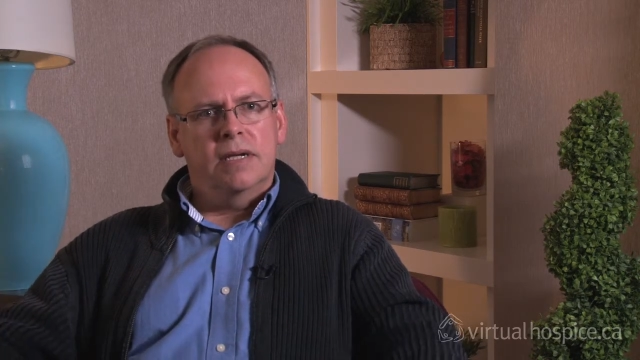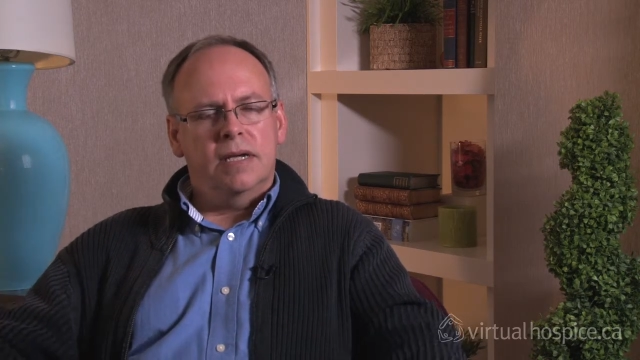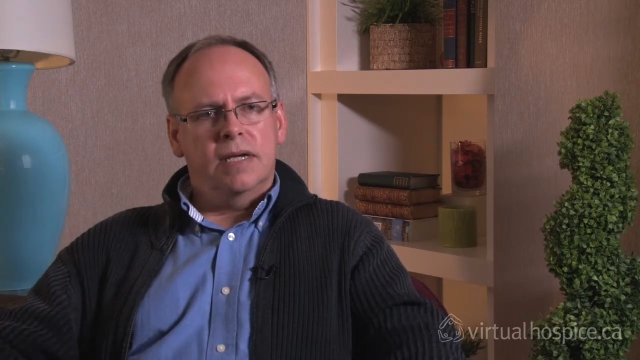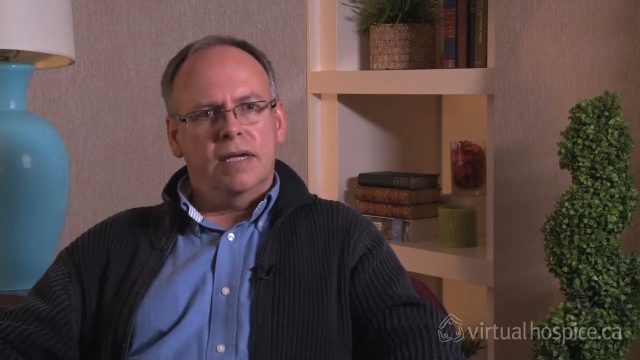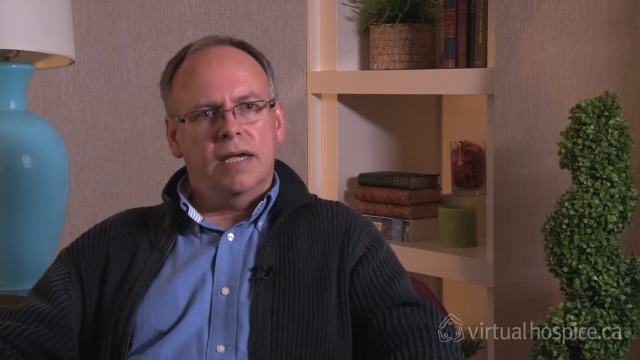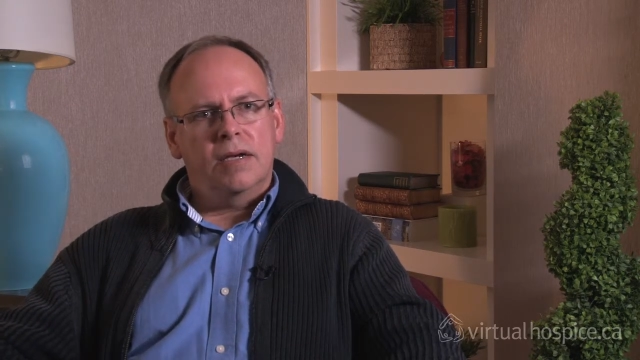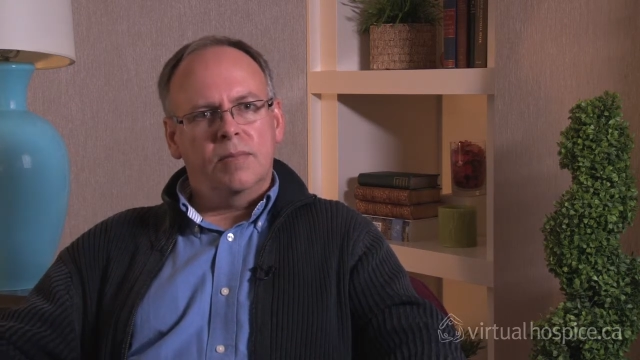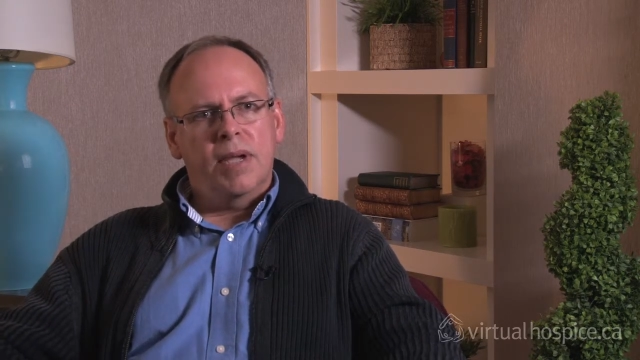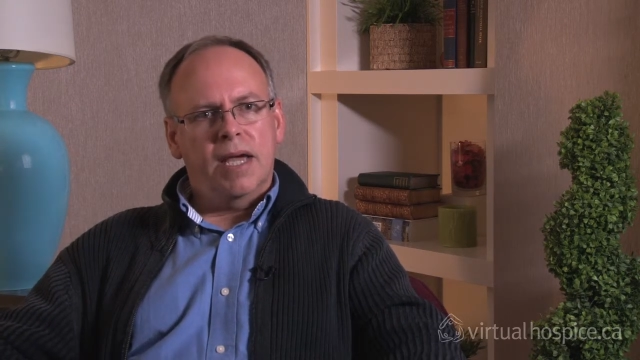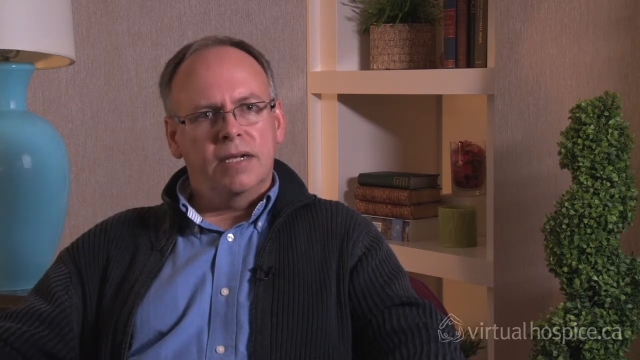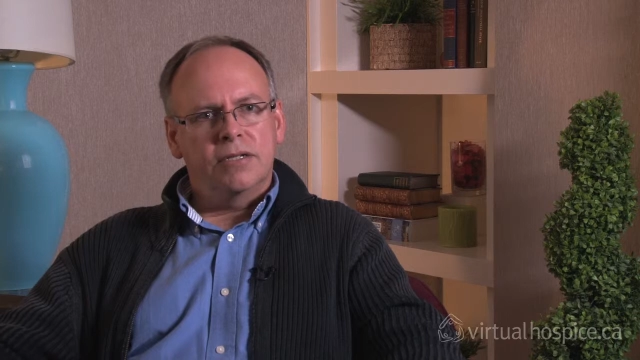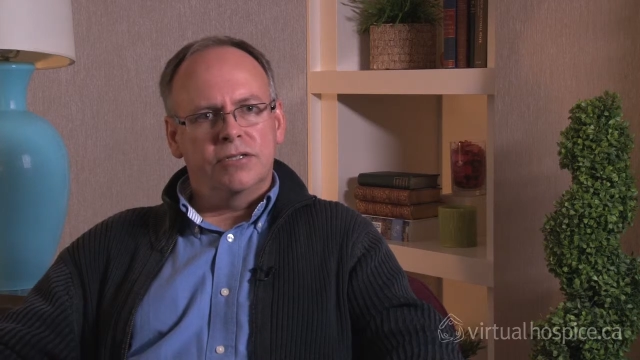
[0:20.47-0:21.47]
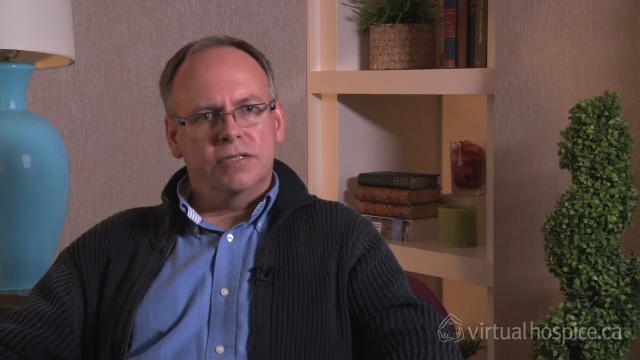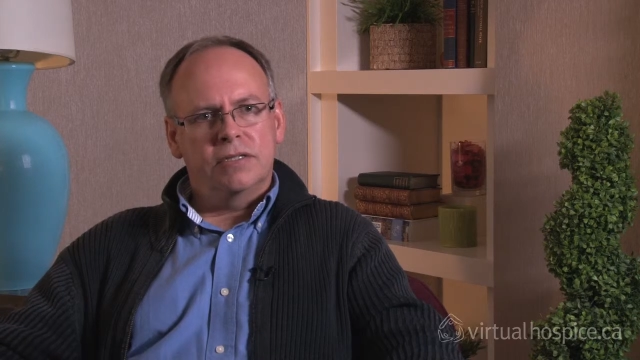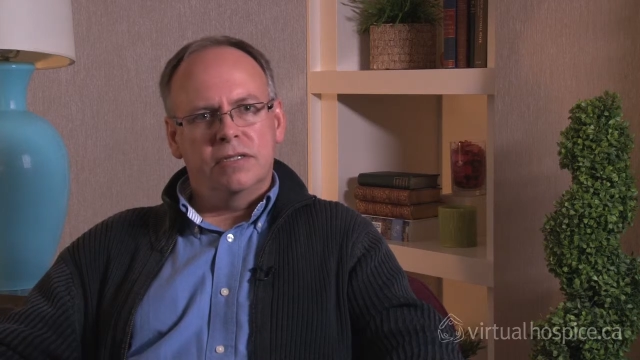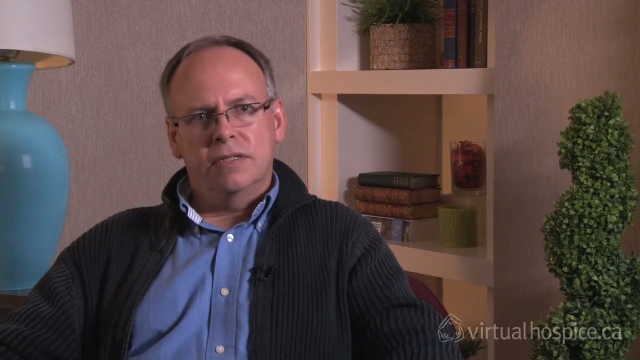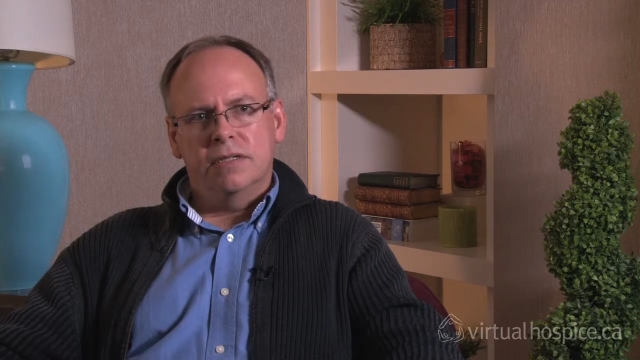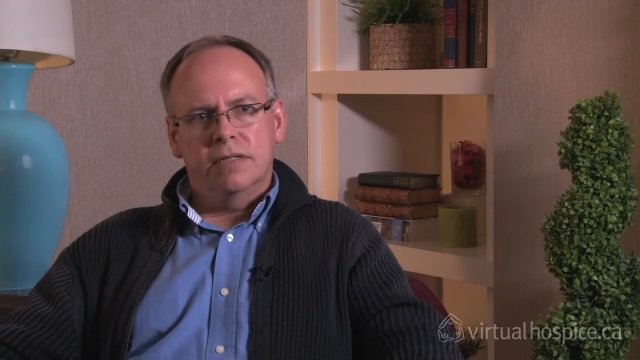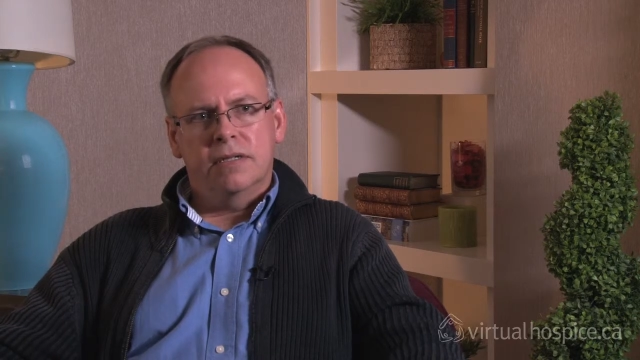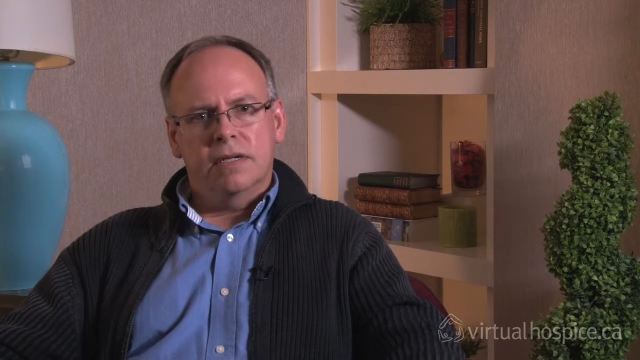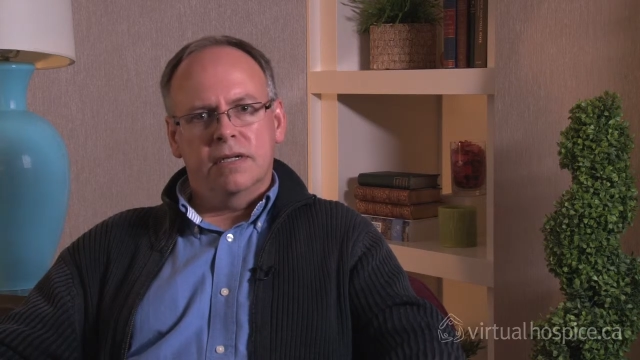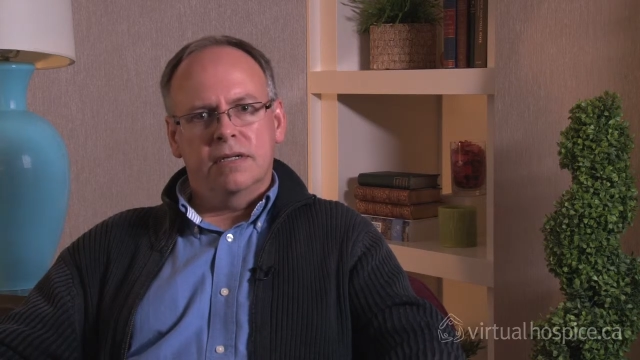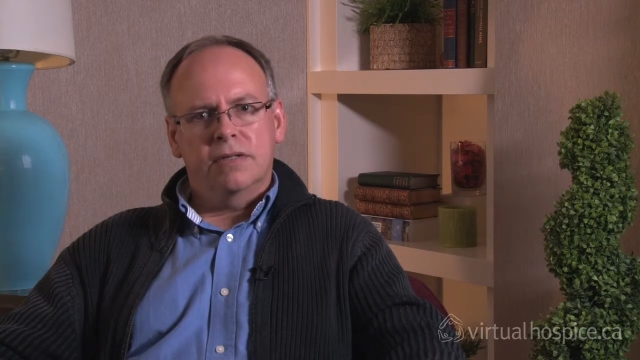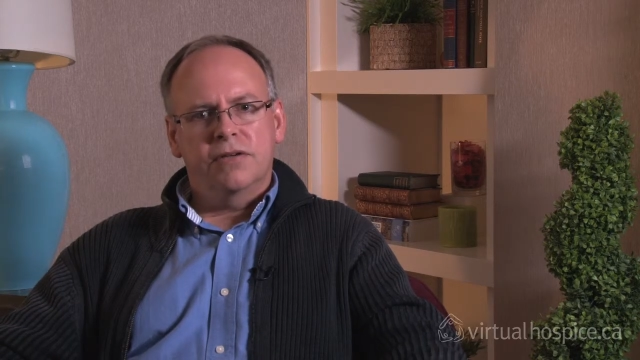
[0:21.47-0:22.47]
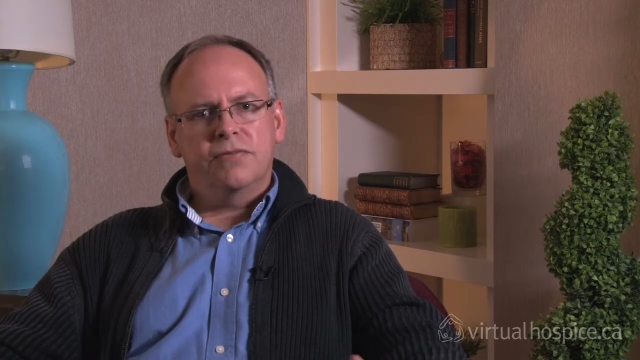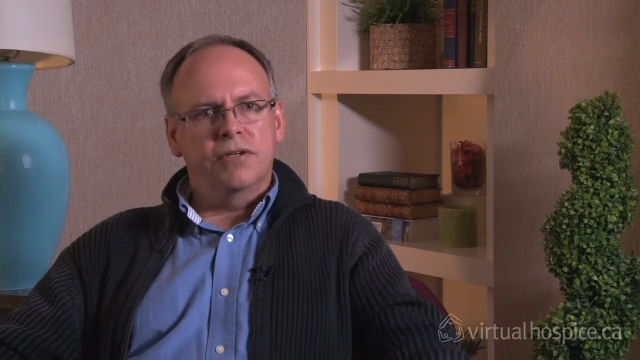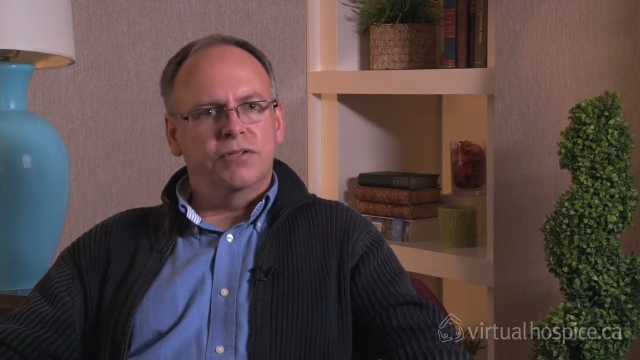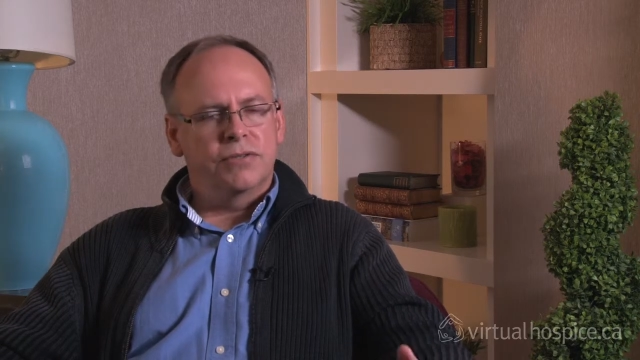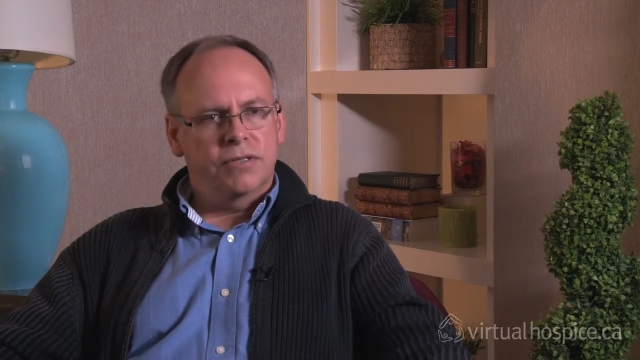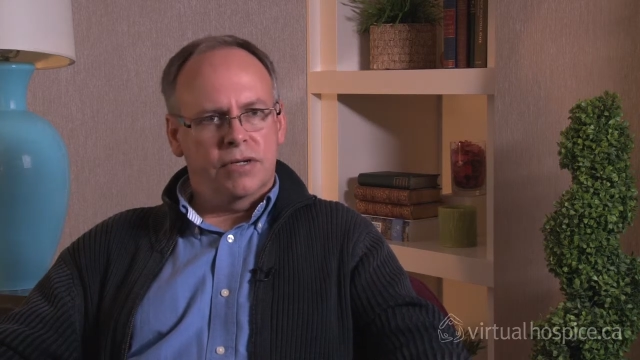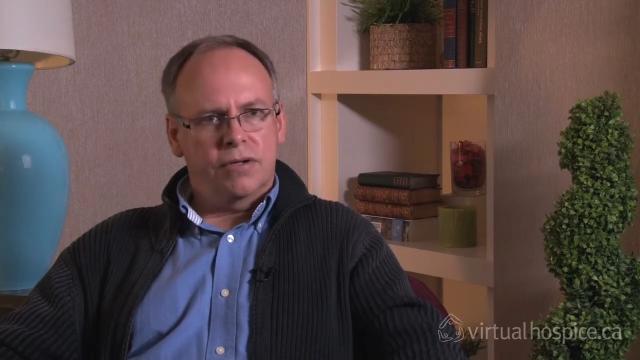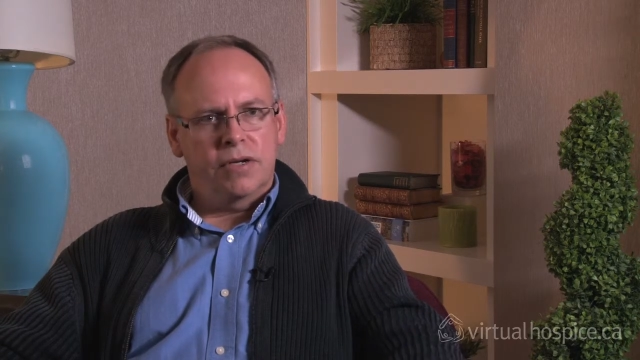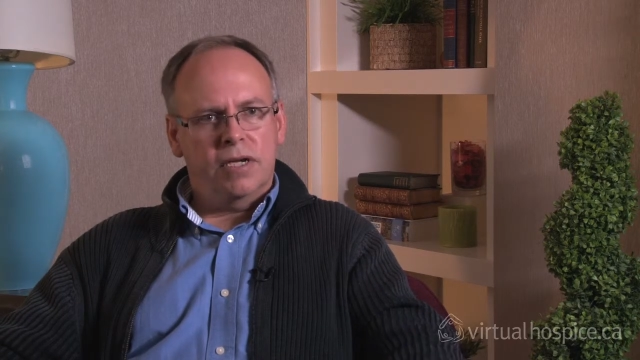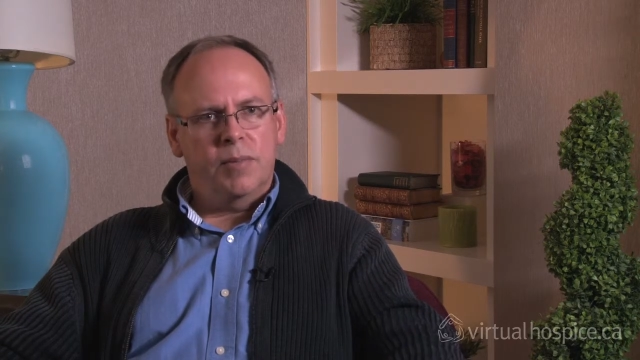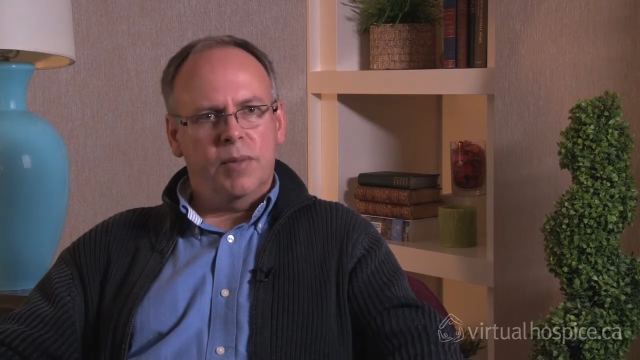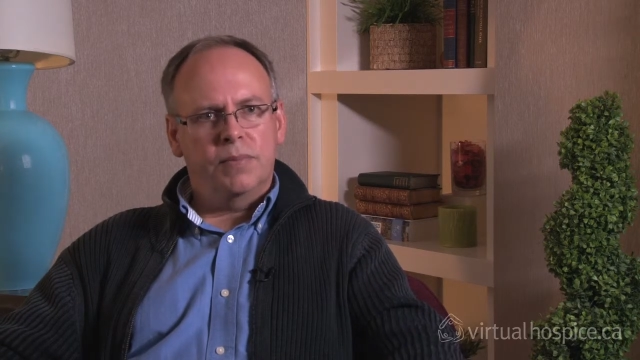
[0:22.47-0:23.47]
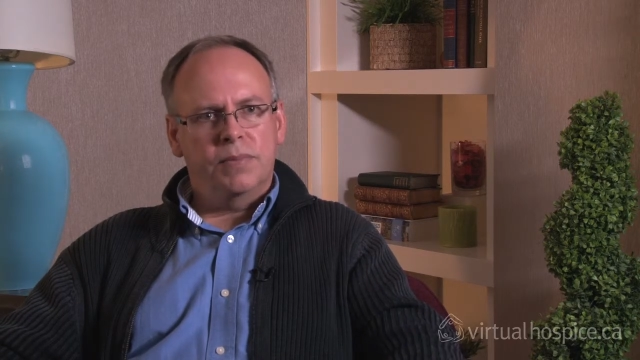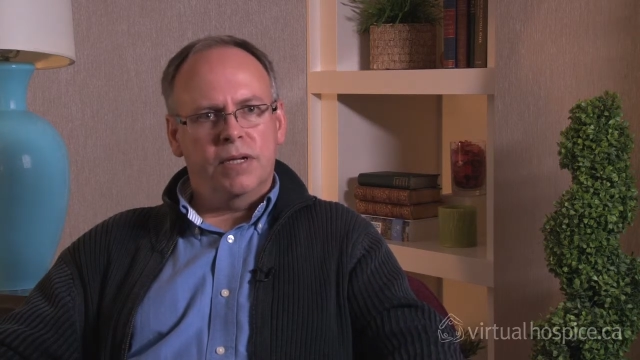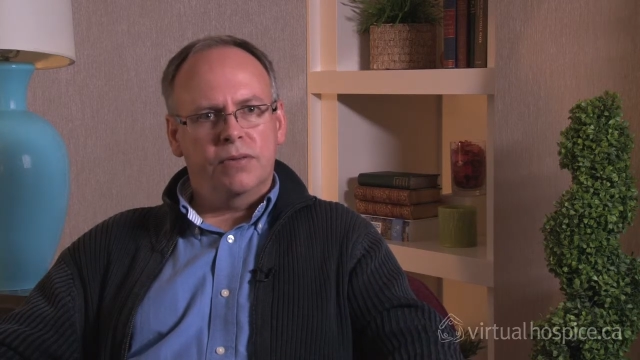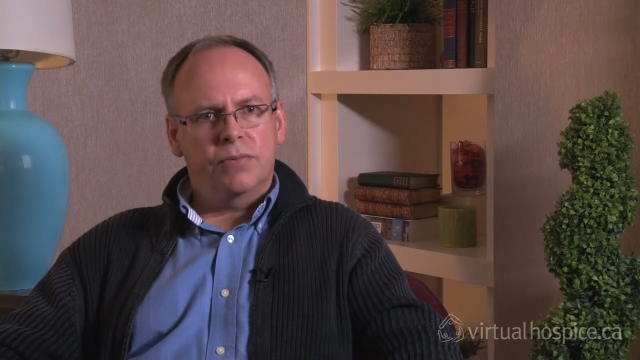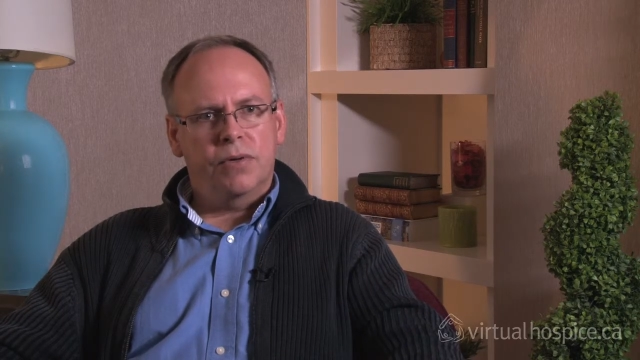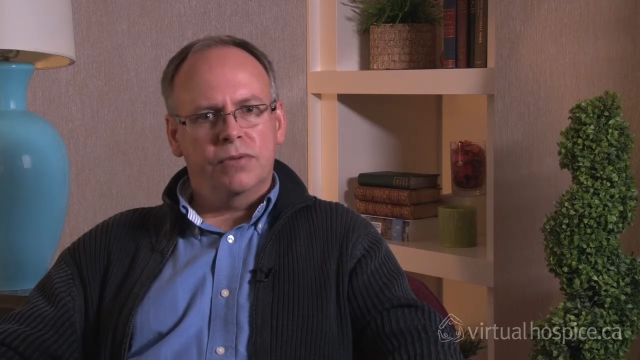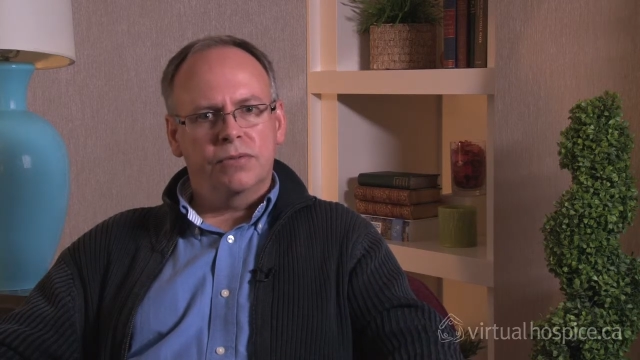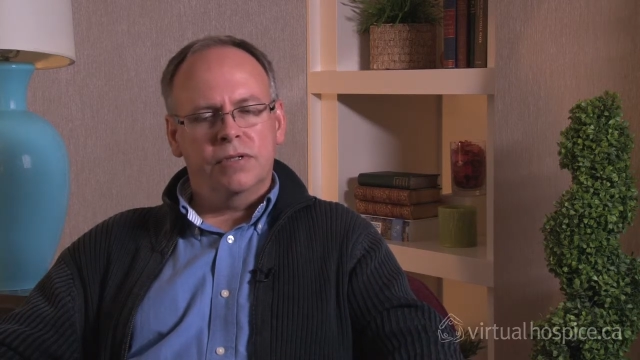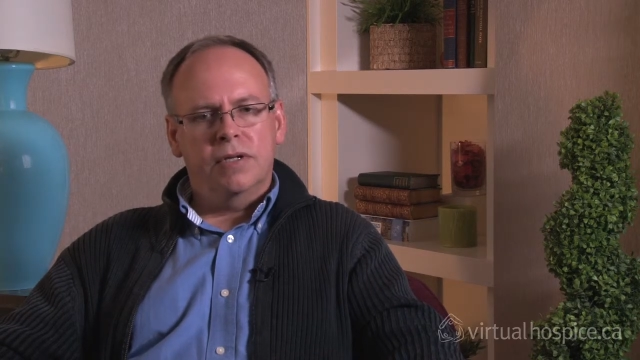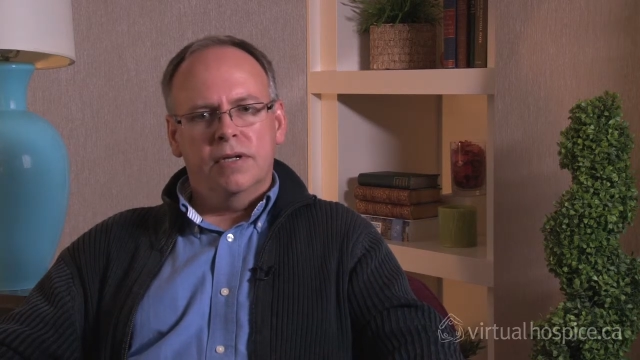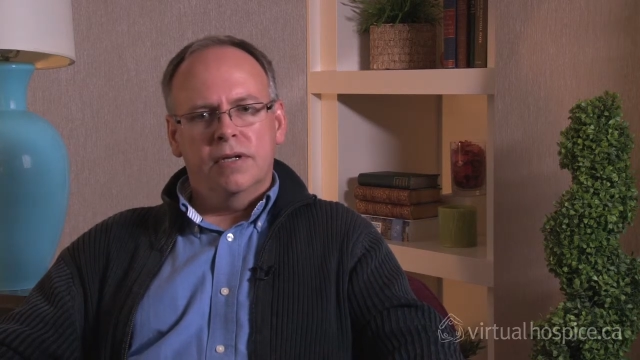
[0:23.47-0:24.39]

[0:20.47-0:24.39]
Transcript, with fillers: uh, how to manage uh, different issues that are going to come up down the road.